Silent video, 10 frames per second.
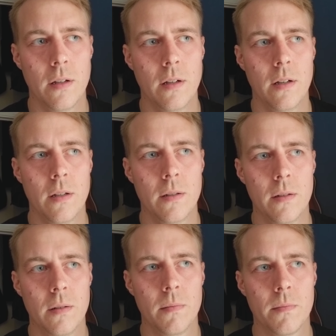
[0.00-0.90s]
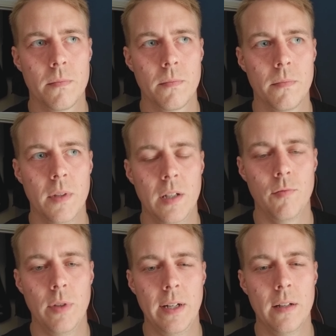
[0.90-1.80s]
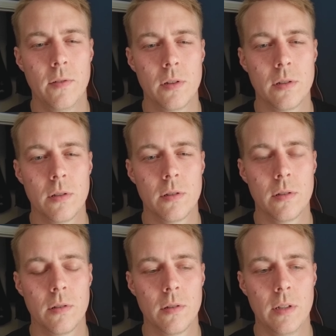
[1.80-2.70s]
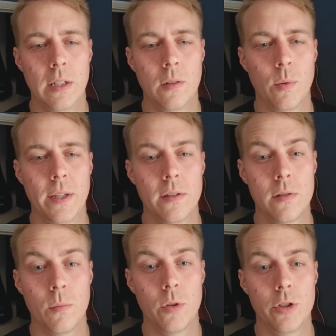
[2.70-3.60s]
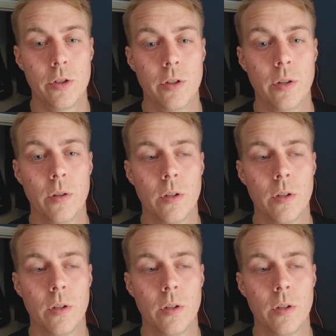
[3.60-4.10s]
And they didn't really love us in the way that someone should do.